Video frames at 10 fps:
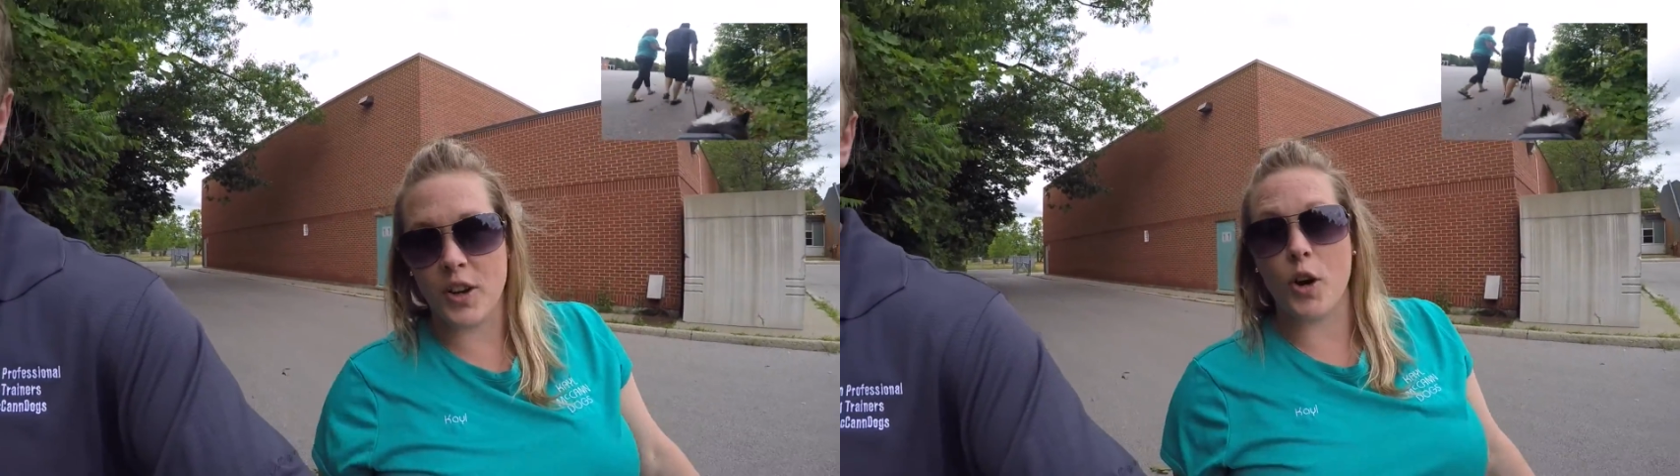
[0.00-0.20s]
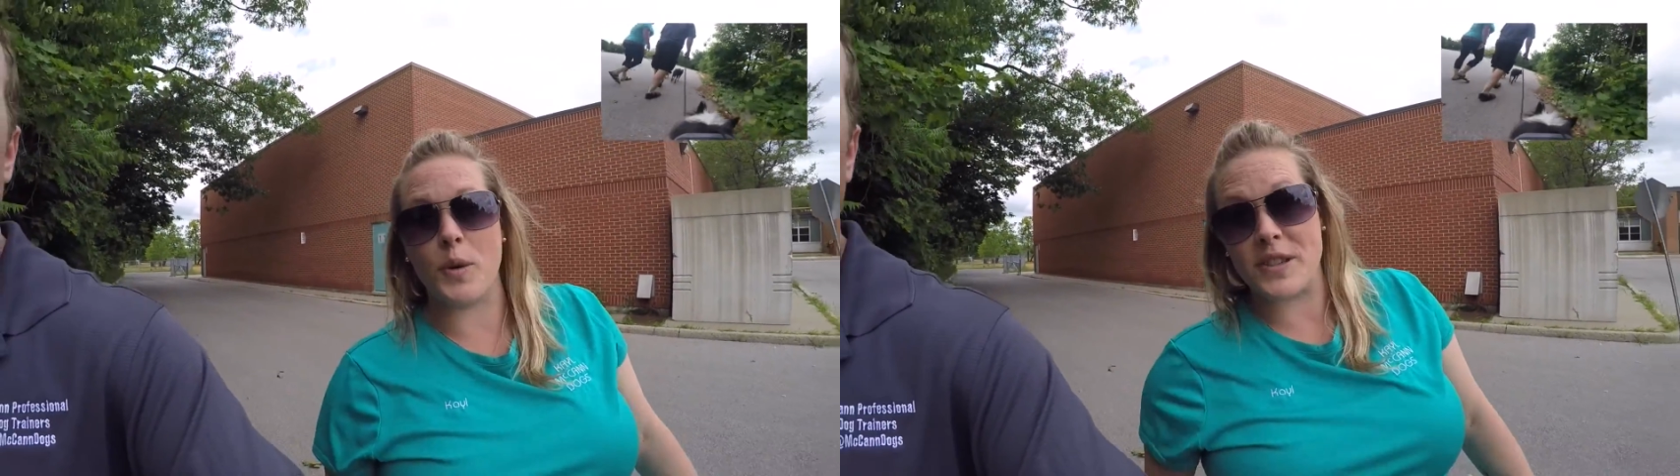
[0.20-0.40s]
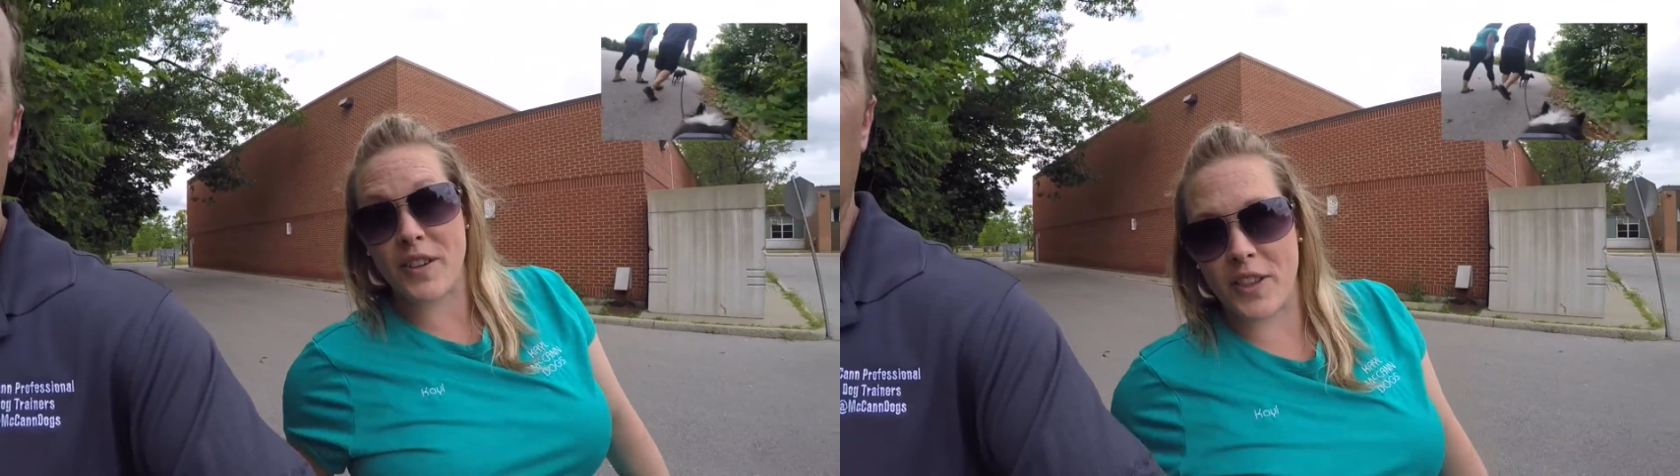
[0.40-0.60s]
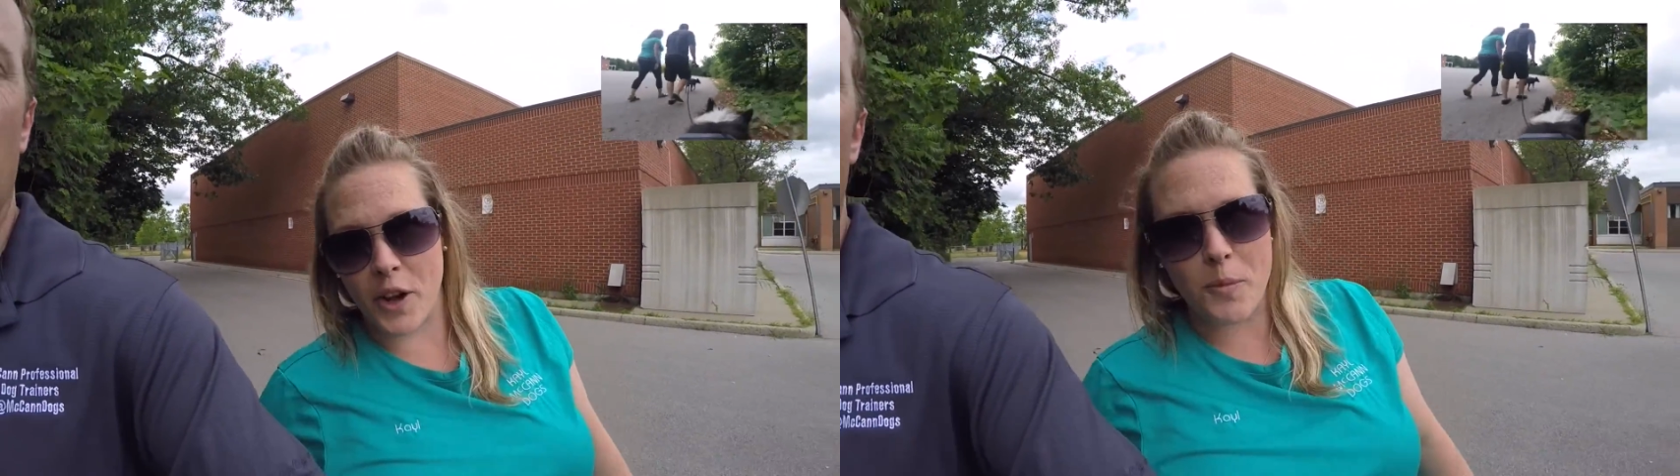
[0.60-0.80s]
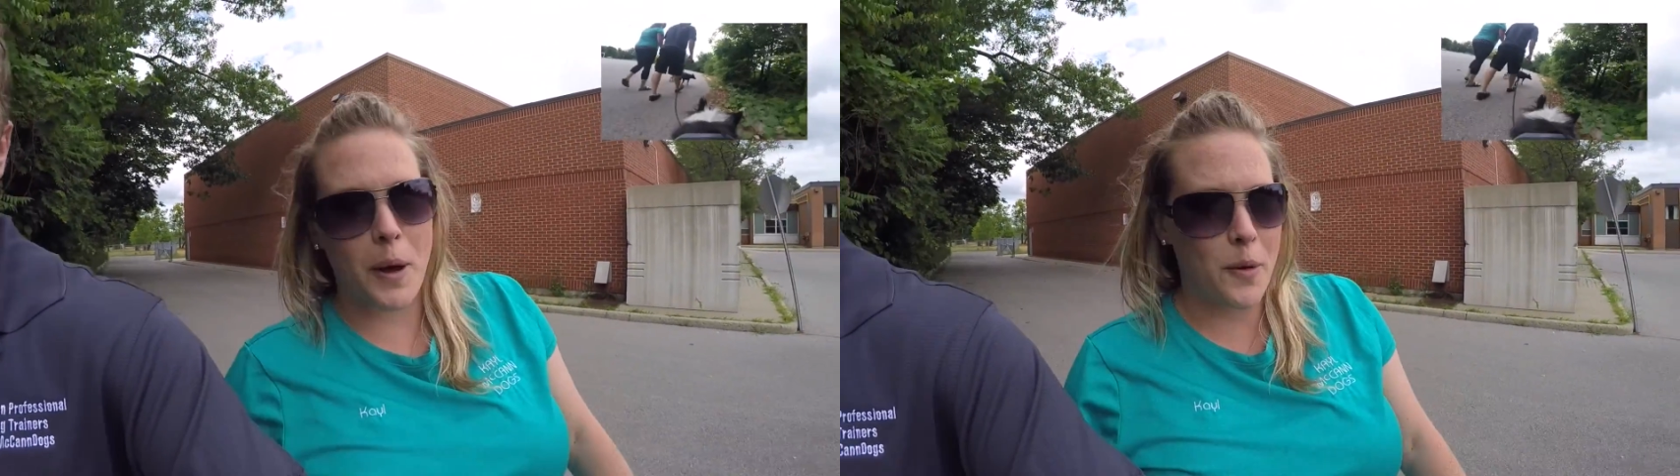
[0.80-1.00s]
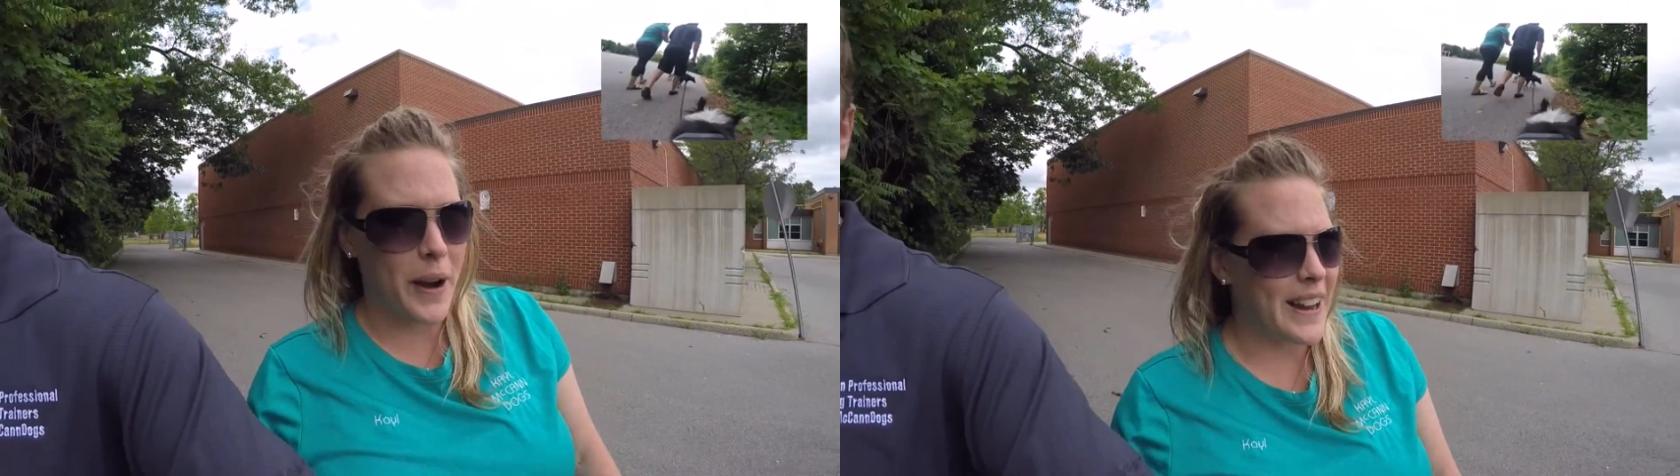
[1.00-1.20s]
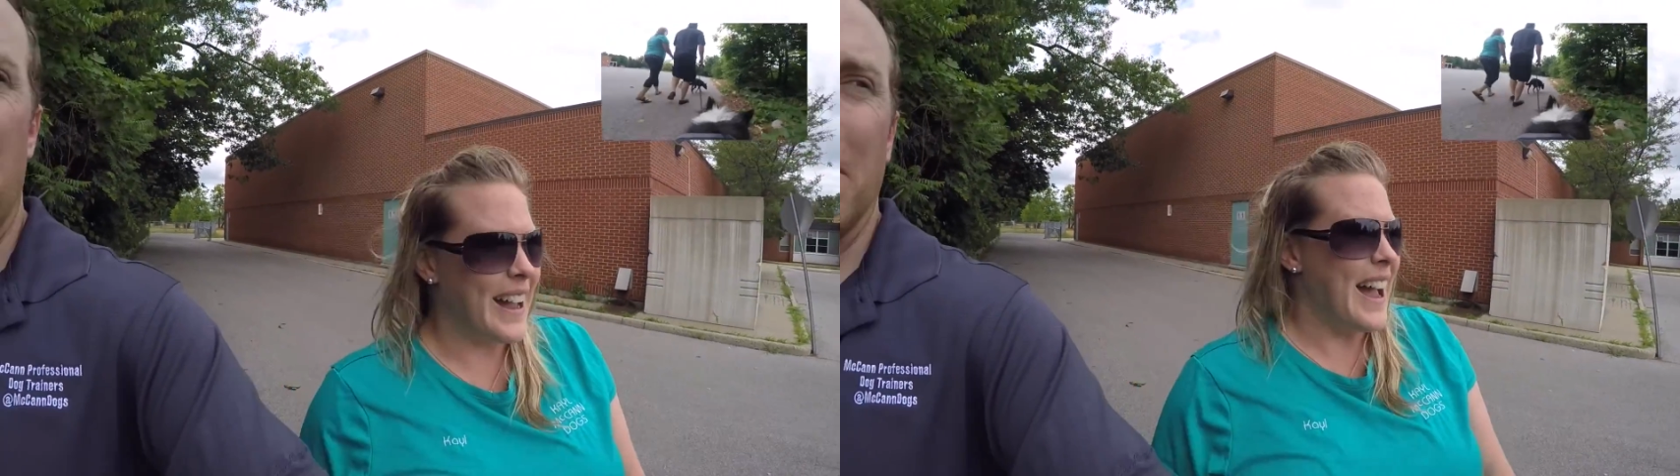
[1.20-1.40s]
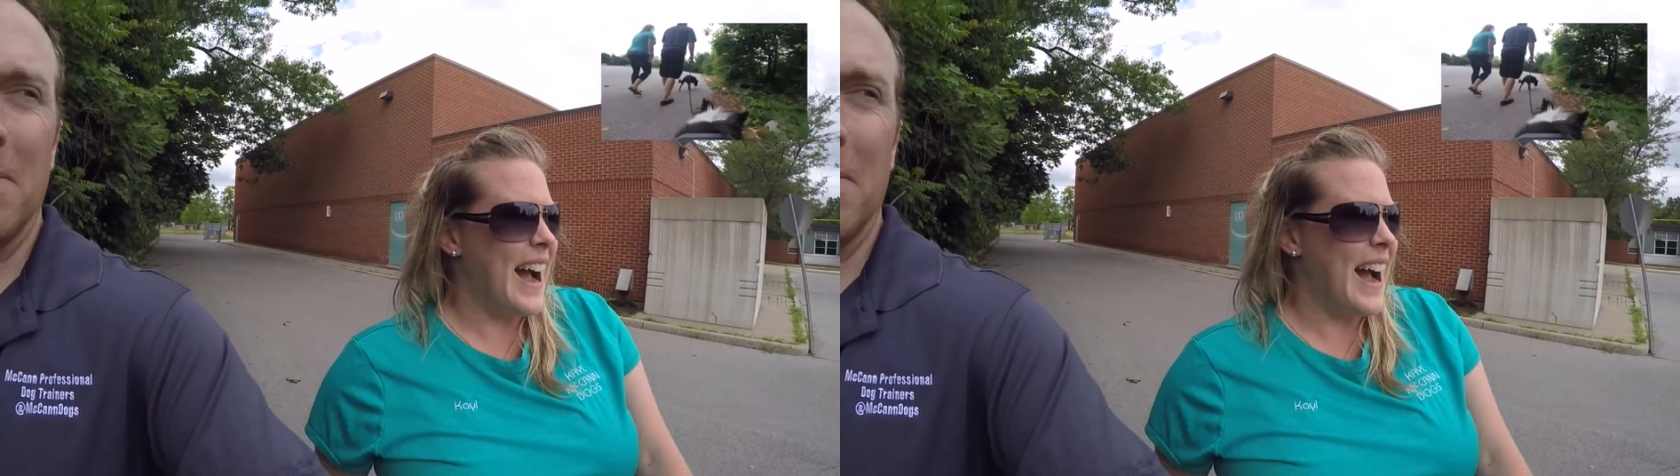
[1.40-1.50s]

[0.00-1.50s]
always fun though, by the way,